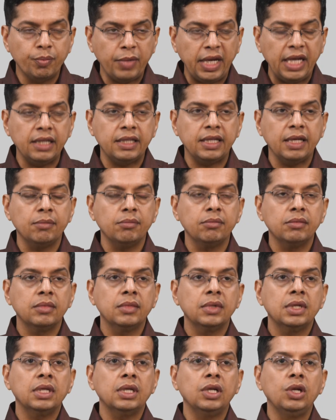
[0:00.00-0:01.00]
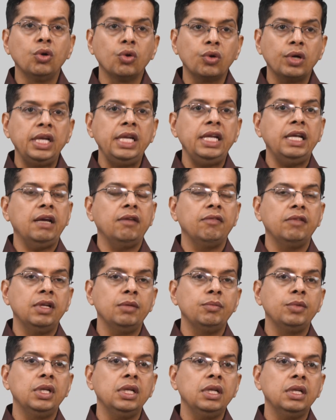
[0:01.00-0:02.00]
to make them locally
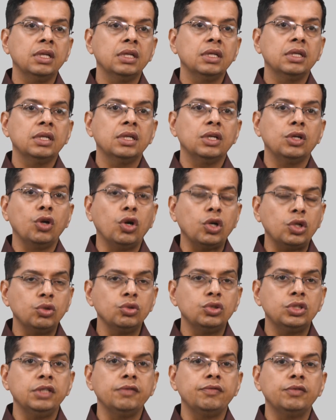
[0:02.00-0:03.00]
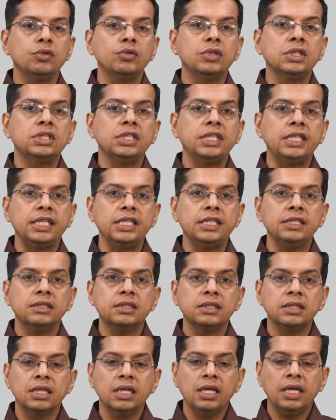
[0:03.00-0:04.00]
available, not to shift to the
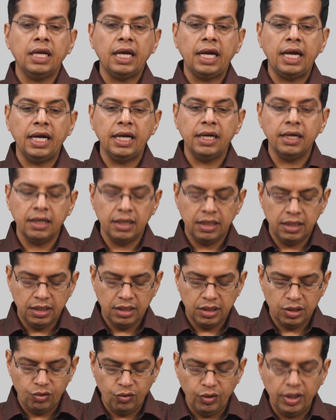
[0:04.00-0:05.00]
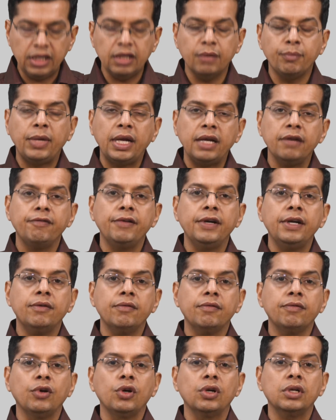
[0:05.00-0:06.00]
cities, and doing the
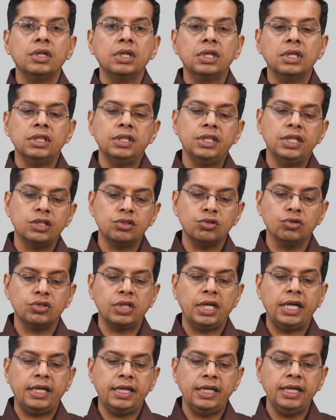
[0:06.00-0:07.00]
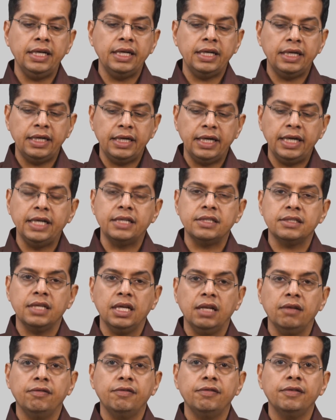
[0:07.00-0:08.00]
benefit for their society
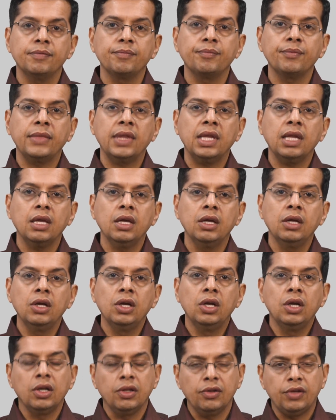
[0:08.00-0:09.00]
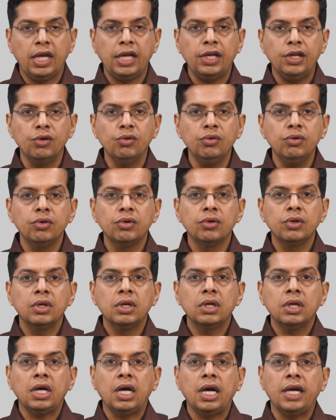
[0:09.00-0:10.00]
itself. Thank you.
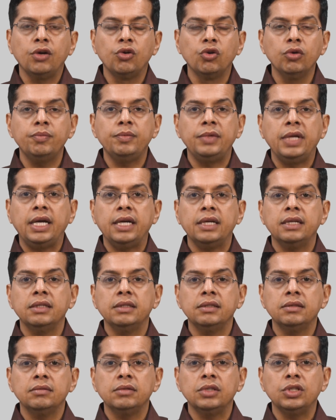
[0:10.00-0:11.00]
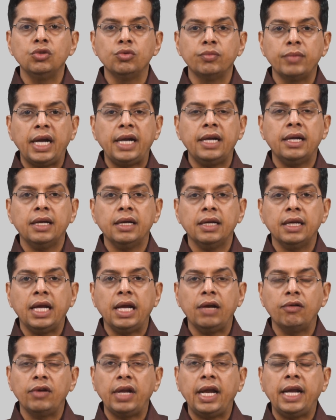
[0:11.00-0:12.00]
I hope that you might
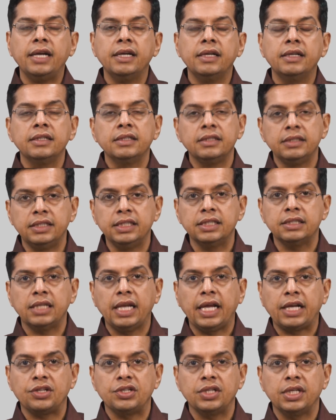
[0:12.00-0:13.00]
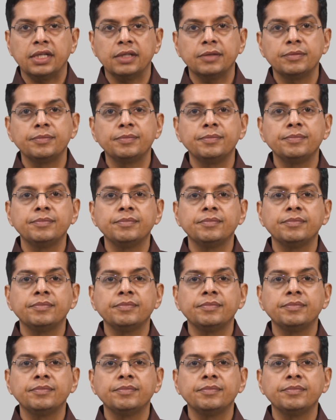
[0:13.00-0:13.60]
have liked this lecture.